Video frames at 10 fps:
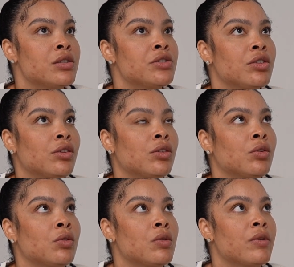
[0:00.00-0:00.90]

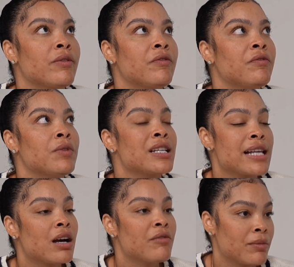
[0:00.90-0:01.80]
to, because I
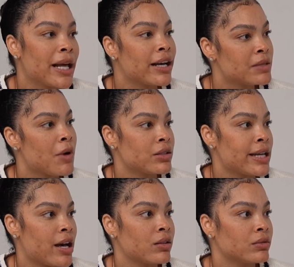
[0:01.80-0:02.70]
come from like a small
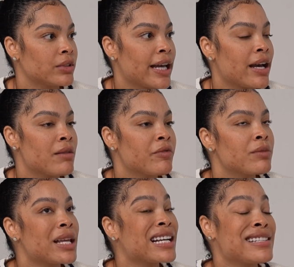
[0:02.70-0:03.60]
town. Like, I'm
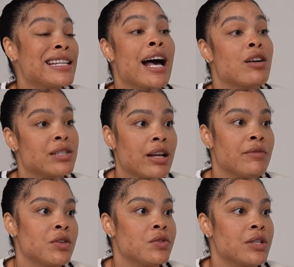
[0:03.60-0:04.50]
from like a city outside of
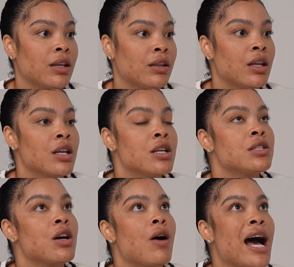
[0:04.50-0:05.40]
Houston.
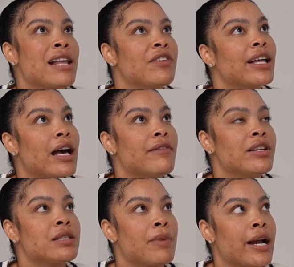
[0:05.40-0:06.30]
So I feel like I've
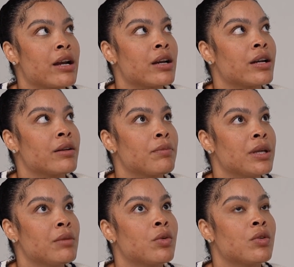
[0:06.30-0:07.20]
inspired
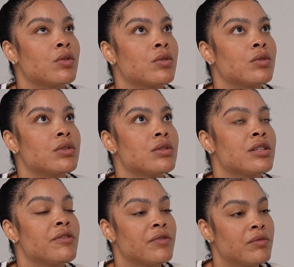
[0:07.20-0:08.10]
people
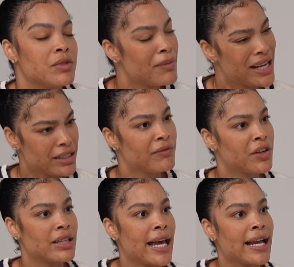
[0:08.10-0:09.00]
to make them
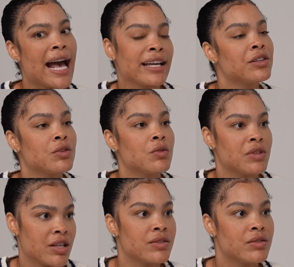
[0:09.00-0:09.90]
feel like I can do
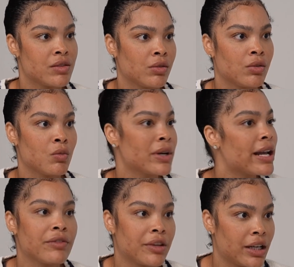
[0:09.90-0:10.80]
this too,
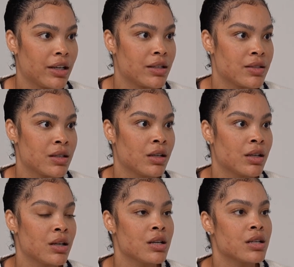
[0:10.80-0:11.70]
whatever it is.
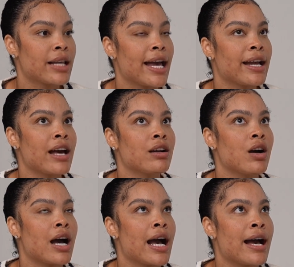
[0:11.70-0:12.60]
Like, I
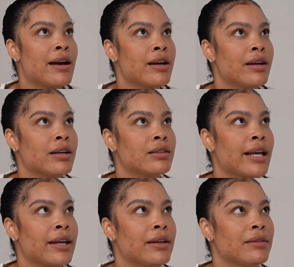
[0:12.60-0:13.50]

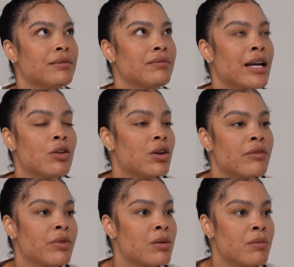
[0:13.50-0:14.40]
don't
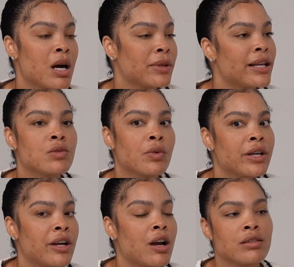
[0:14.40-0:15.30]
come from a place
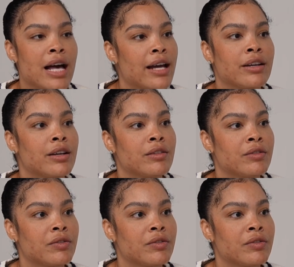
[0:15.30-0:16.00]
where there are a lot of